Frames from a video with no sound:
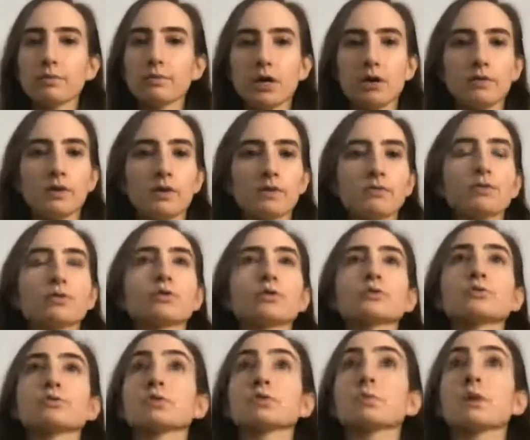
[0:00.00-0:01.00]
the pelvic floor
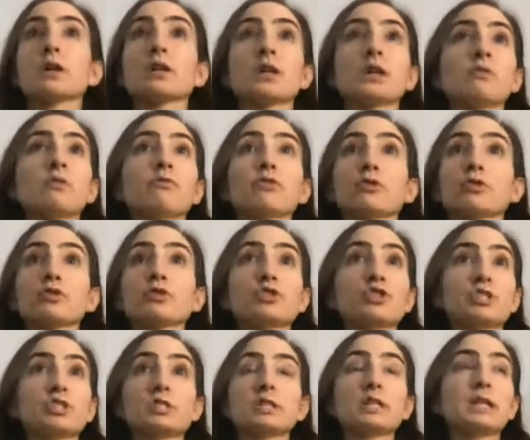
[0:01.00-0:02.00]
is responding
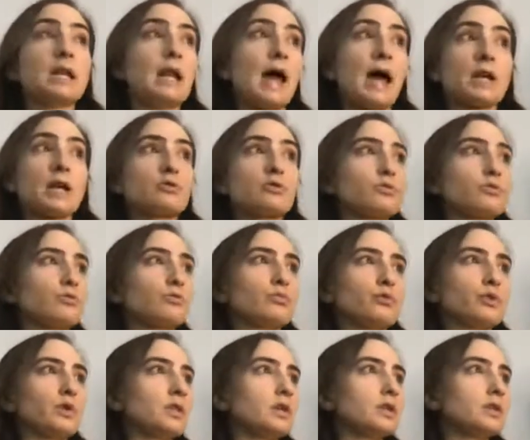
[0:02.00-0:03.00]
first, just to natural
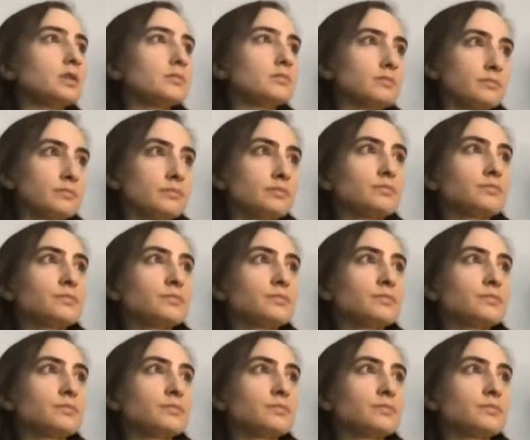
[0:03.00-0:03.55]
breathing,